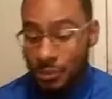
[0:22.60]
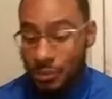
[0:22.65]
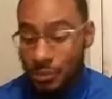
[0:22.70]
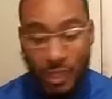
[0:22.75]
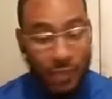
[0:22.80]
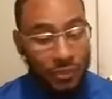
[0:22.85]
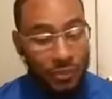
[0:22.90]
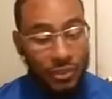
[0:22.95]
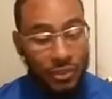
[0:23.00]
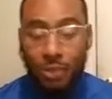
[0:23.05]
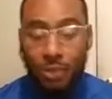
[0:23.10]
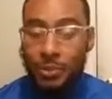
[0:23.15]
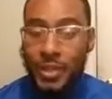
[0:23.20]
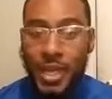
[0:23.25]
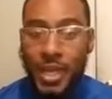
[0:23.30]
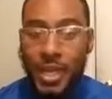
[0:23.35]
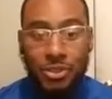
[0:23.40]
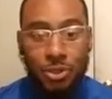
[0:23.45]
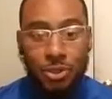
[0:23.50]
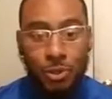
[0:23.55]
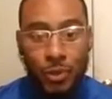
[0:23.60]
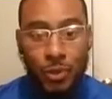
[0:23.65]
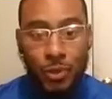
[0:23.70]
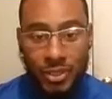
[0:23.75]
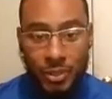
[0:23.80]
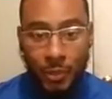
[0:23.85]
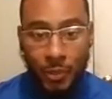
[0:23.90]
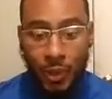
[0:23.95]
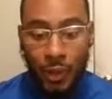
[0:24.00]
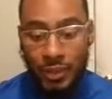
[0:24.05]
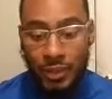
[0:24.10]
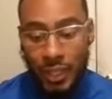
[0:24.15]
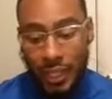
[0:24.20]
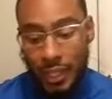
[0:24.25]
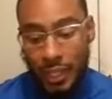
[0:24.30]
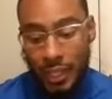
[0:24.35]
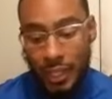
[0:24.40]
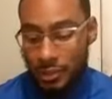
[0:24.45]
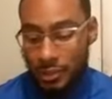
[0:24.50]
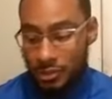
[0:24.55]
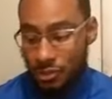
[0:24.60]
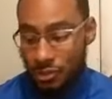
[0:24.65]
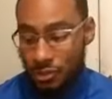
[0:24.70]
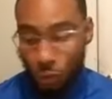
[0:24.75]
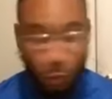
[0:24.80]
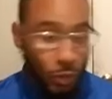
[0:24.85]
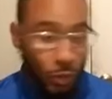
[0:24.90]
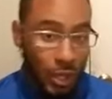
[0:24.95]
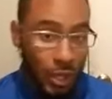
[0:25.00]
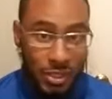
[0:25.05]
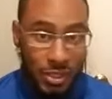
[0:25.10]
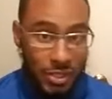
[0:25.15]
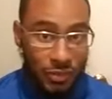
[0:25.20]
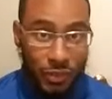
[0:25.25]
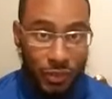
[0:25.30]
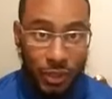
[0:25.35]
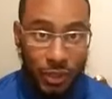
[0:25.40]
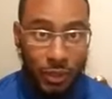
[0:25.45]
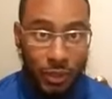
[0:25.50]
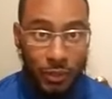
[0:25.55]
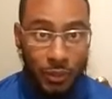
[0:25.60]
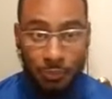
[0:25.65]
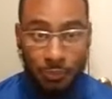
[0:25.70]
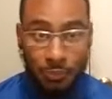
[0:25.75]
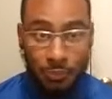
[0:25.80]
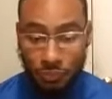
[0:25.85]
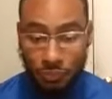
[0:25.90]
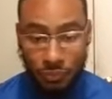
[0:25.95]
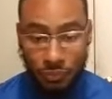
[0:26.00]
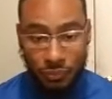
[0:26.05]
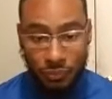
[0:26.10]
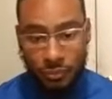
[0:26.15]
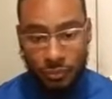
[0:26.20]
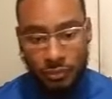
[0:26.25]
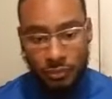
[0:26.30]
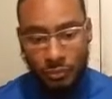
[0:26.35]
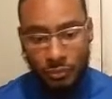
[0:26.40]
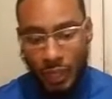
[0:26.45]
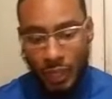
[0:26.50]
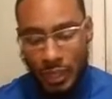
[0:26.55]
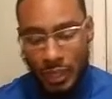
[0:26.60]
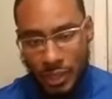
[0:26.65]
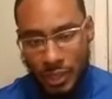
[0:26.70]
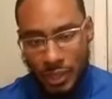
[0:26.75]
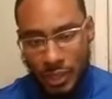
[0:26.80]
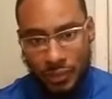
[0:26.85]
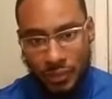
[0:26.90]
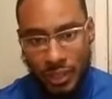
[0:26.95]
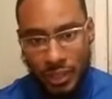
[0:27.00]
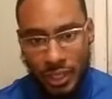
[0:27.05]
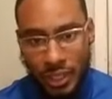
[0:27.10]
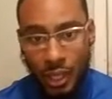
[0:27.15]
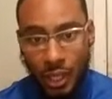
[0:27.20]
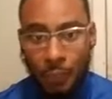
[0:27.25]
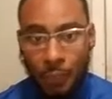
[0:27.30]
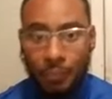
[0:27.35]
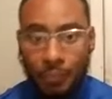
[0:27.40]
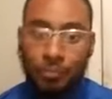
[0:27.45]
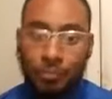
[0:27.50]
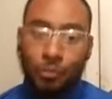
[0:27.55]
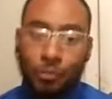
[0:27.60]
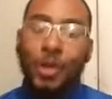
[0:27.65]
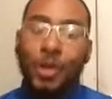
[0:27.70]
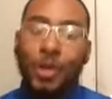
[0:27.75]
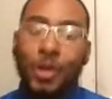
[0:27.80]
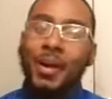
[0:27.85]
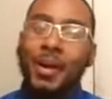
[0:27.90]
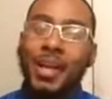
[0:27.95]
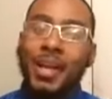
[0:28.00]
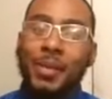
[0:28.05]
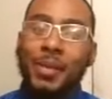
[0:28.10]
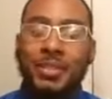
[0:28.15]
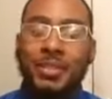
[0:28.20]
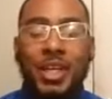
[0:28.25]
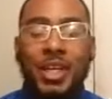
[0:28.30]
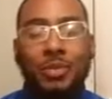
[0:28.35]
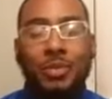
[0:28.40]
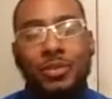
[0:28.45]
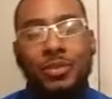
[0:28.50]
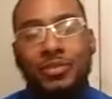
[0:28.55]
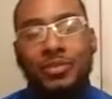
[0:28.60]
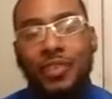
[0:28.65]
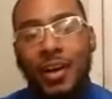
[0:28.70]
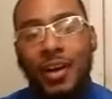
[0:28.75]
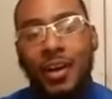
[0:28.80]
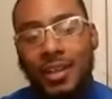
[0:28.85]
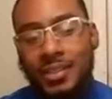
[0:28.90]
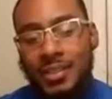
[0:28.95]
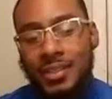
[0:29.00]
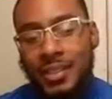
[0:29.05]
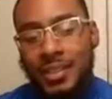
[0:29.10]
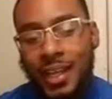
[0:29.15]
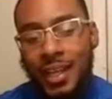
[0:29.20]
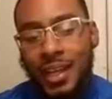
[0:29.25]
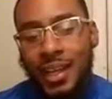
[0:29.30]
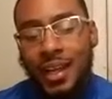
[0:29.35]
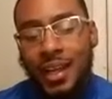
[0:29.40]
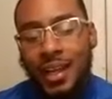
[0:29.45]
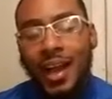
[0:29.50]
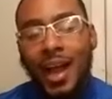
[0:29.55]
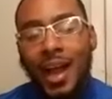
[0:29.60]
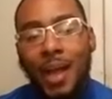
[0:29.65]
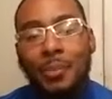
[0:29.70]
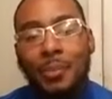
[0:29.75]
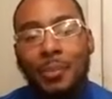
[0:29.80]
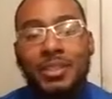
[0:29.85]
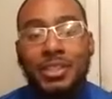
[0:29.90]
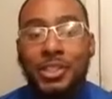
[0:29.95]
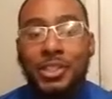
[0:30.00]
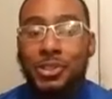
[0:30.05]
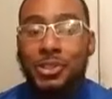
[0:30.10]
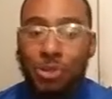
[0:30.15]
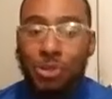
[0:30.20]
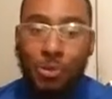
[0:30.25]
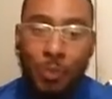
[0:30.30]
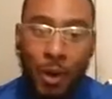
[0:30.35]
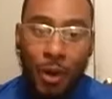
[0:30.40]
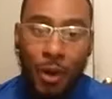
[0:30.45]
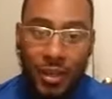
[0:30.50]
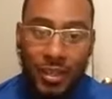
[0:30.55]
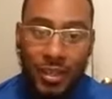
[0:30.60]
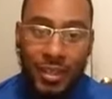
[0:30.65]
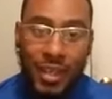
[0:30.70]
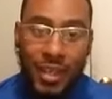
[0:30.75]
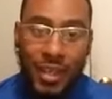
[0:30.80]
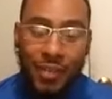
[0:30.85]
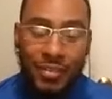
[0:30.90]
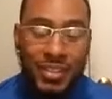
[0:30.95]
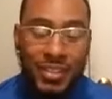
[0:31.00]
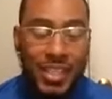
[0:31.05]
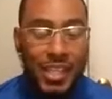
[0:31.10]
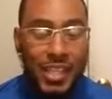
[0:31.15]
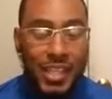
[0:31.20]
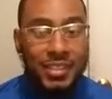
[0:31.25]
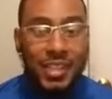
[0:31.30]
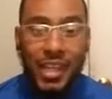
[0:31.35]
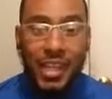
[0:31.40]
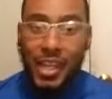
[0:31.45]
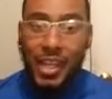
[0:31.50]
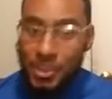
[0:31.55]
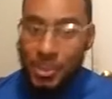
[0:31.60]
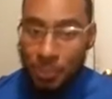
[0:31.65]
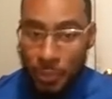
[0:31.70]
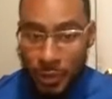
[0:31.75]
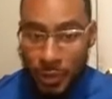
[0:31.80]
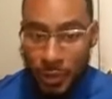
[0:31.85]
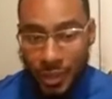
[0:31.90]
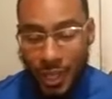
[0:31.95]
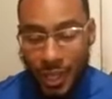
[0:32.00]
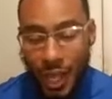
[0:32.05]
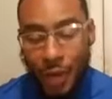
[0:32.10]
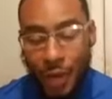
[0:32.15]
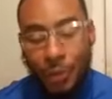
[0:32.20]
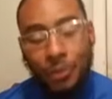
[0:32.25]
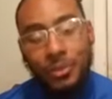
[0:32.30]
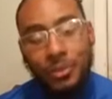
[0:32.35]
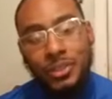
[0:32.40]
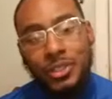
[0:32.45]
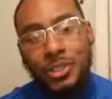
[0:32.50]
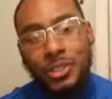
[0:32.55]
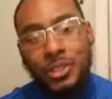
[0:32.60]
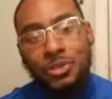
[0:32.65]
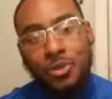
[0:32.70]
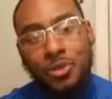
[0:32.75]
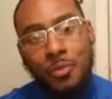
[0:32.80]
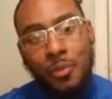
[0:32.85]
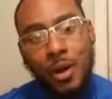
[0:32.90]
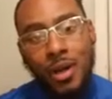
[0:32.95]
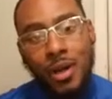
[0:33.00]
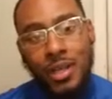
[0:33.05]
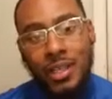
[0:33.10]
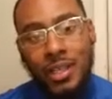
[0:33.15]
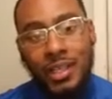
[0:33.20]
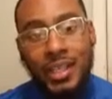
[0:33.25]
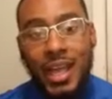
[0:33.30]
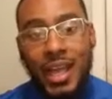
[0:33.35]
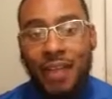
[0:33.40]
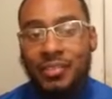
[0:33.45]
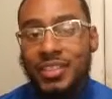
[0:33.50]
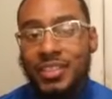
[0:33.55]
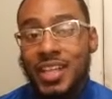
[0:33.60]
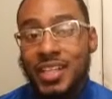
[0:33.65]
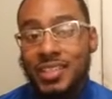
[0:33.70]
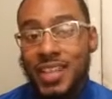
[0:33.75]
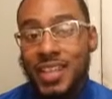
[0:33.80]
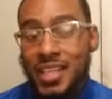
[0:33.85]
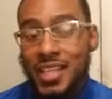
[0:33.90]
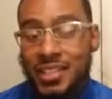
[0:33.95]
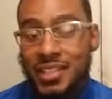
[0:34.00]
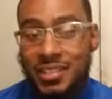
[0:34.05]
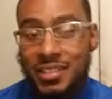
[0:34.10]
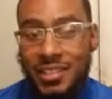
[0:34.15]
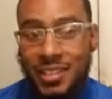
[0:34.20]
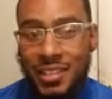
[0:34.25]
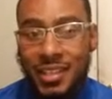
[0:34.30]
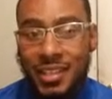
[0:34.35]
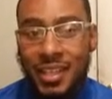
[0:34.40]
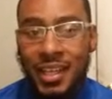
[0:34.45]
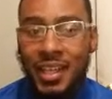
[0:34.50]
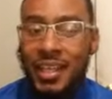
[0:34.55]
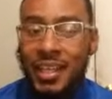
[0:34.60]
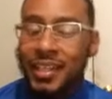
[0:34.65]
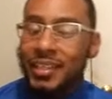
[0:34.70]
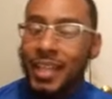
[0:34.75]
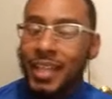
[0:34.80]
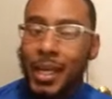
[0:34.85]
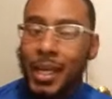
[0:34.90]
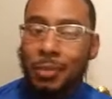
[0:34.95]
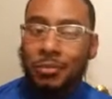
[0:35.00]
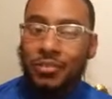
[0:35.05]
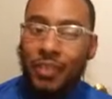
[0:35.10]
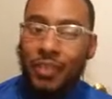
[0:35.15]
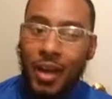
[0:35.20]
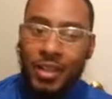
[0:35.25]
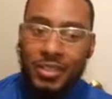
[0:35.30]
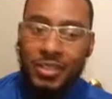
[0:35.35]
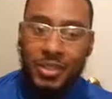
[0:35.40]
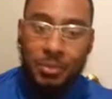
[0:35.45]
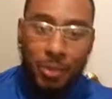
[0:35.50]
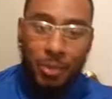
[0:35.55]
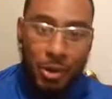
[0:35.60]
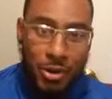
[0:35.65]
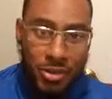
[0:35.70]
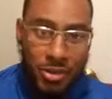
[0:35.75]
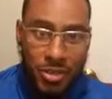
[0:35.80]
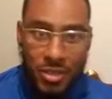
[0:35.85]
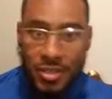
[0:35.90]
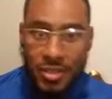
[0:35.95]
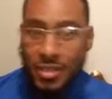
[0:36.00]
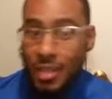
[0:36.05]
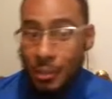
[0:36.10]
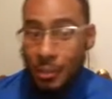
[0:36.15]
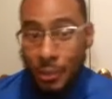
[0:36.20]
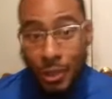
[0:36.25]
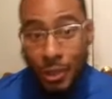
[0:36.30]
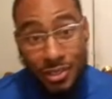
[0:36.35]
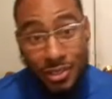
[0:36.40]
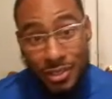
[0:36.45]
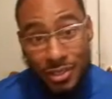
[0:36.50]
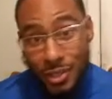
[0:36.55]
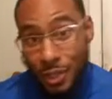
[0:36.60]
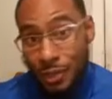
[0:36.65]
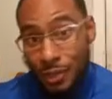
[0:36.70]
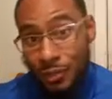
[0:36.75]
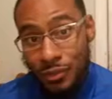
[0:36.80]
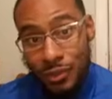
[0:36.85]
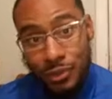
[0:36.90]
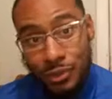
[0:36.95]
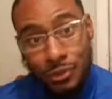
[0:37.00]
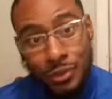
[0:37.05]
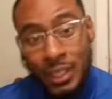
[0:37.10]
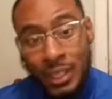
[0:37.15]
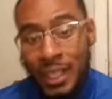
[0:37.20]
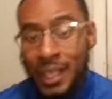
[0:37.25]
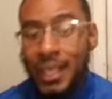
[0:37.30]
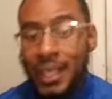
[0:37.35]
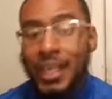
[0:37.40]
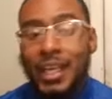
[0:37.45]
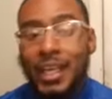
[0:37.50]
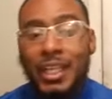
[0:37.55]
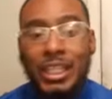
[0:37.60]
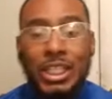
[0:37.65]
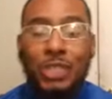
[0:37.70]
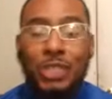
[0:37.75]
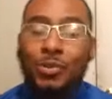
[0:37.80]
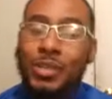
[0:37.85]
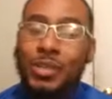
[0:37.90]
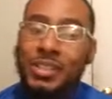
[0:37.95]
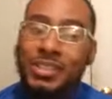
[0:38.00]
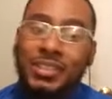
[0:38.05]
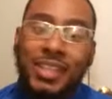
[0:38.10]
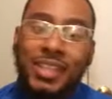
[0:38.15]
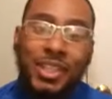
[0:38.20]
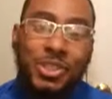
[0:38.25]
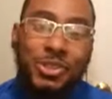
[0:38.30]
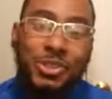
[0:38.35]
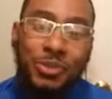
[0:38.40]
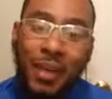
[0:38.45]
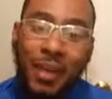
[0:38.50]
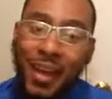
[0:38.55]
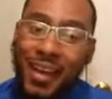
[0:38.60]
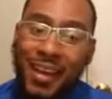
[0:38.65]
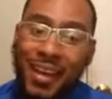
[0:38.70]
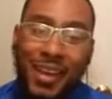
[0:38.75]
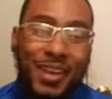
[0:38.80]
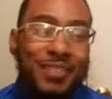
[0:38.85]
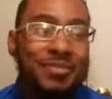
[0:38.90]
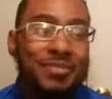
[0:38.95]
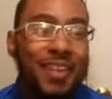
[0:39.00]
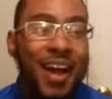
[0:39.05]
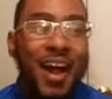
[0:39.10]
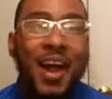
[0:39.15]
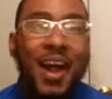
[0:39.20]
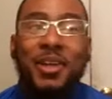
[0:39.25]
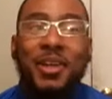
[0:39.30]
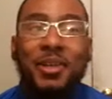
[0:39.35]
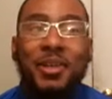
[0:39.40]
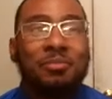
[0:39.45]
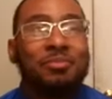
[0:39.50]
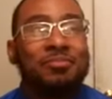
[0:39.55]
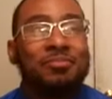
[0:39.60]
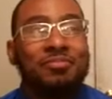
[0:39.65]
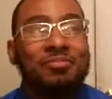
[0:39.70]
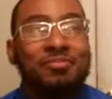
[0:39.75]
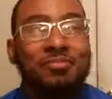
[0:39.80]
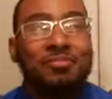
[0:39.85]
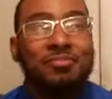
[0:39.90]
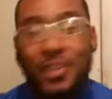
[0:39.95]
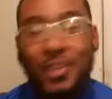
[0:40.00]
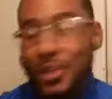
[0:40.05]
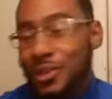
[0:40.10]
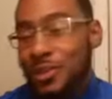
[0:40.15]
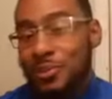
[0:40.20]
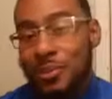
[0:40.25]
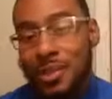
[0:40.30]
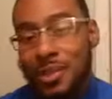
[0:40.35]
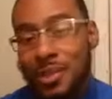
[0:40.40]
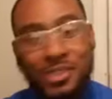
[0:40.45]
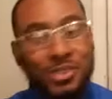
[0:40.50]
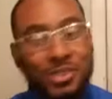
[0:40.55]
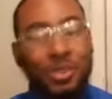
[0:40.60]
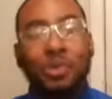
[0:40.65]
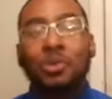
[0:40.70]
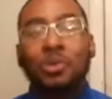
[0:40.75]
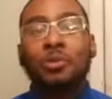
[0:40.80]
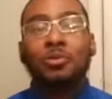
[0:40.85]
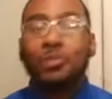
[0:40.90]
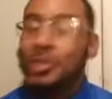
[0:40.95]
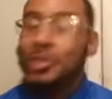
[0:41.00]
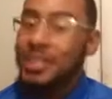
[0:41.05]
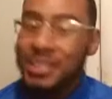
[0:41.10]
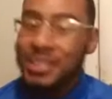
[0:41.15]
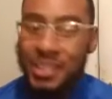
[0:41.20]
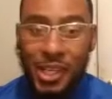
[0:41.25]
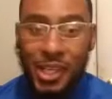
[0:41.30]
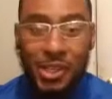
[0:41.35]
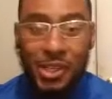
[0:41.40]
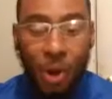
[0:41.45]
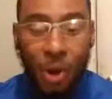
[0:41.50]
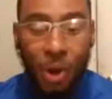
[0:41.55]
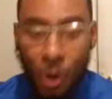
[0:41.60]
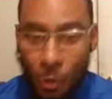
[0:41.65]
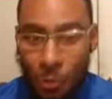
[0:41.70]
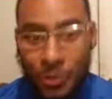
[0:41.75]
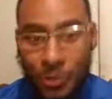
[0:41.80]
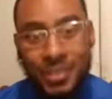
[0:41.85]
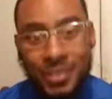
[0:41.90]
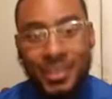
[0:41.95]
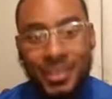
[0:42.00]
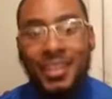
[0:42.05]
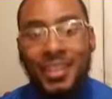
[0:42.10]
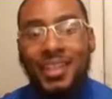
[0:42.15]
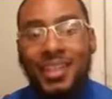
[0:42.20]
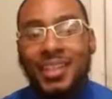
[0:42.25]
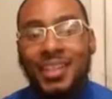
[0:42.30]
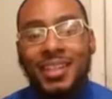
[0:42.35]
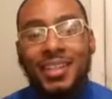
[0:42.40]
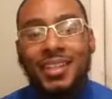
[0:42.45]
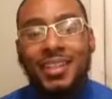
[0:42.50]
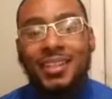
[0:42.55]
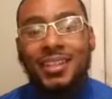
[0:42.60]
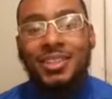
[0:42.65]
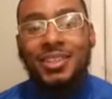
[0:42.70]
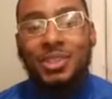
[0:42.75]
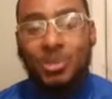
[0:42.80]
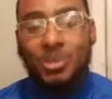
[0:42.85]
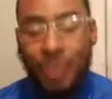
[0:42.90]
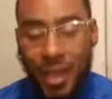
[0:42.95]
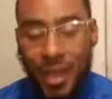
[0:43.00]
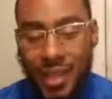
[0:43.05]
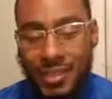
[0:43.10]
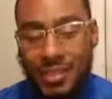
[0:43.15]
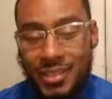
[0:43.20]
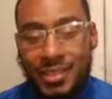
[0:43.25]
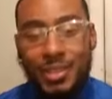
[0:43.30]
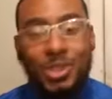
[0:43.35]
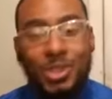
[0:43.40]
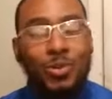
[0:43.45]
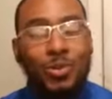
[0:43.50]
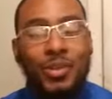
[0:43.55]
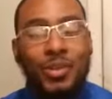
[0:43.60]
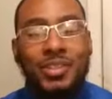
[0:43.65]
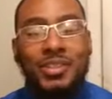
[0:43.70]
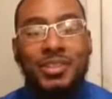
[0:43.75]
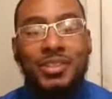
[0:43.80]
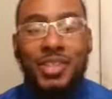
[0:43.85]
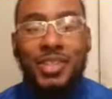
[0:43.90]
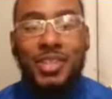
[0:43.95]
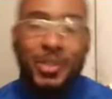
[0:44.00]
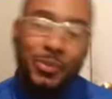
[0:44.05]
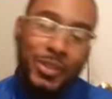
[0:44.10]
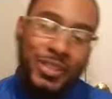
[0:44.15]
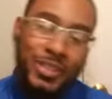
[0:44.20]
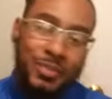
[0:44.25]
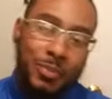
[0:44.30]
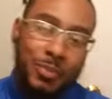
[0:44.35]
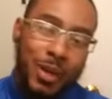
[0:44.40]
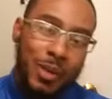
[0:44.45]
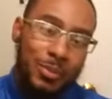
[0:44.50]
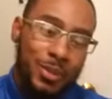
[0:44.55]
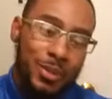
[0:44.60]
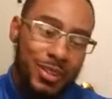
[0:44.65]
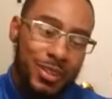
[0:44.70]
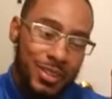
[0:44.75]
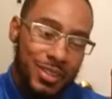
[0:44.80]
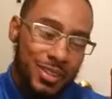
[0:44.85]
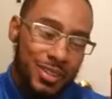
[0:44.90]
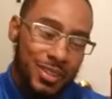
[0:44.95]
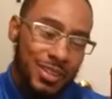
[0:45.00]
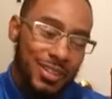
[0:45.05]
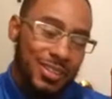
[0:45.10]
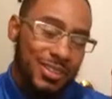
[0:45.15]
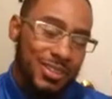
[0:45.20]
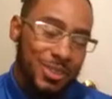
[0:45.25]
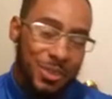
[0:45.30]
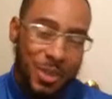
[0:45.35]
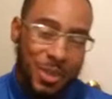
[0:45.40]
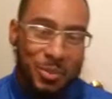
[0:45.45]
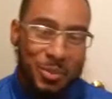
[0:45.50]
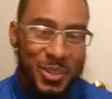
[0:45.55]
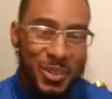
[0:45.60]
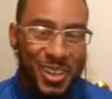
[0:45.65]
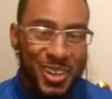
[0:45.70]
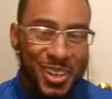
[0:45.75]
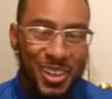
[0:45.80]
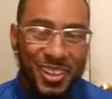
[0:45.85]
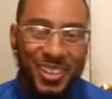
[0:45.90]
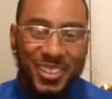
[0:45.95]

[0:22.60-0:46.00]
definitely gonna be asking questions about that throughout this video. Definitely. Well, my name is Edward Fox. I'm a digital marketing advertising expert. I own a digital marketing and advertising agency named Fox Emergence. I'm here to serve you. Any questions that you have, I am very much so willing and open to answer these questions to the best of my ability. So help me God.